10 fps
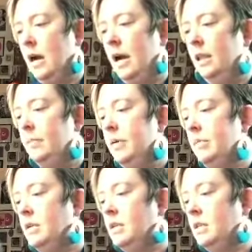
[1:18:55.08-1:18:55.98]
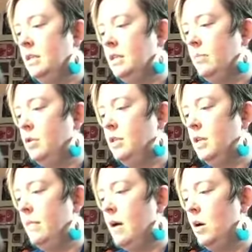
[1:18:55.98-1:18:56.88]
Highly pigmented. This is the
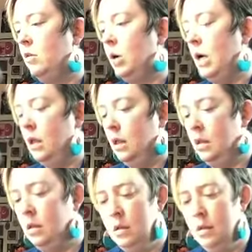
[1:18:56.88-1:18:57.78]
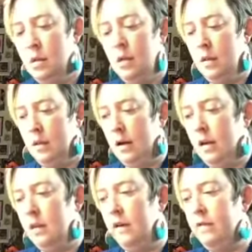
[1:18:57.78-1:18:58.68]
Museum Aquarelle. They're
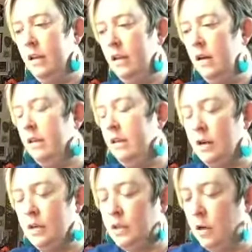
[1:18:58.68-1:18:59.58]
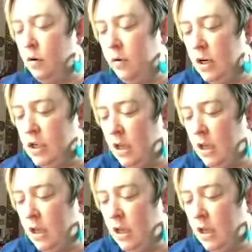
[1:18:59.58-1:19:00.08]
lovely, lovely. They're so rich.